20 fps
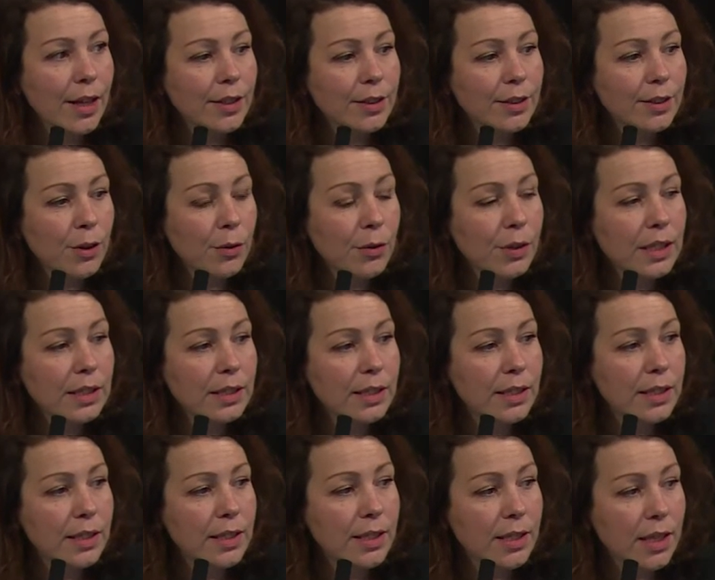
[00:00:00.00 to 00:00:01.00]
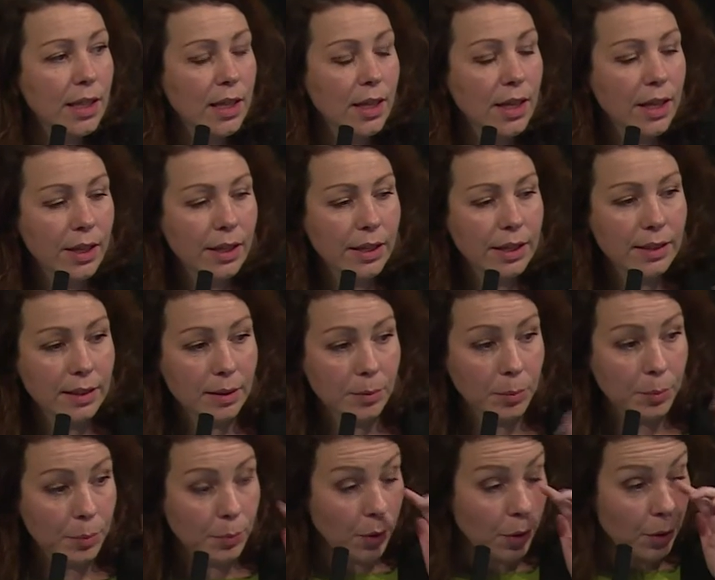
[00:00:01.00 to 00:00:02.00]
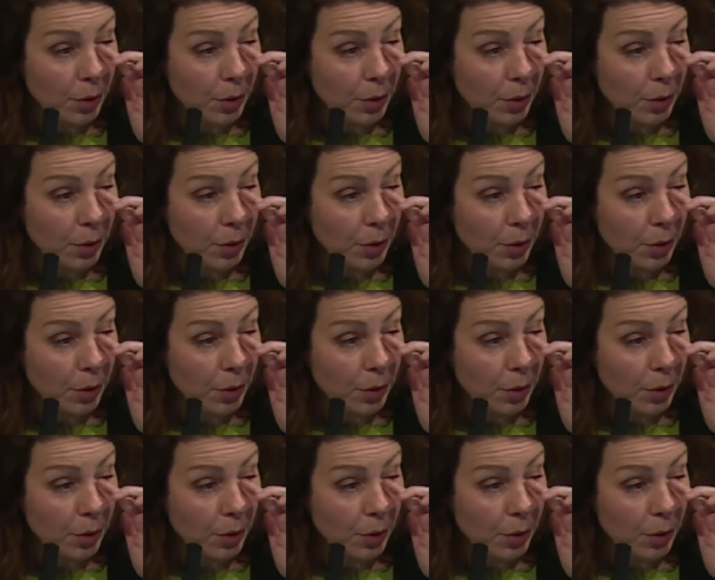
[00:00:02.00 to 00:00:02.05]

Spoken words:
So this is an example,